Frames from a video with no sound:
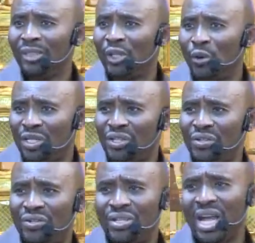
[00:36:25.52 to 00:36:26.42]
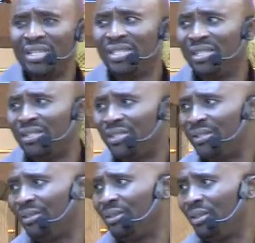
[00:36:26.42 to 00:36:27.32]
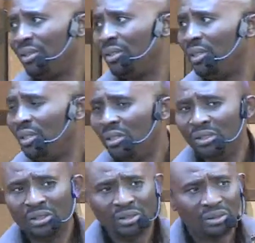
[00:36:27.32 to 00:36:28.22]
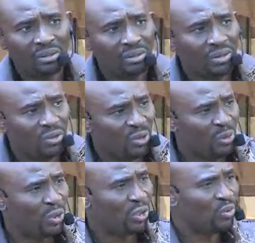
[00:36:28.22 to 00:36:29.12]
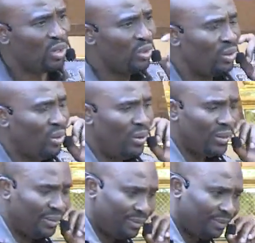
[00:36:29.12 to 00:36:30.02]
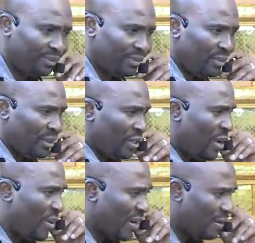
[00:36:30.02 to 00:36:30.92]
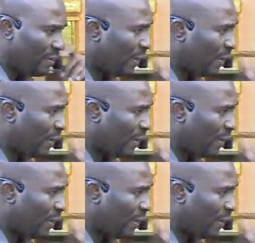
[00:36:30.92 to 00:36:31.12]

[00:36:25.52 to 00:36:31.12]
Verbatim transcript: Questions, answers, contributions. What did you learn? Come on now.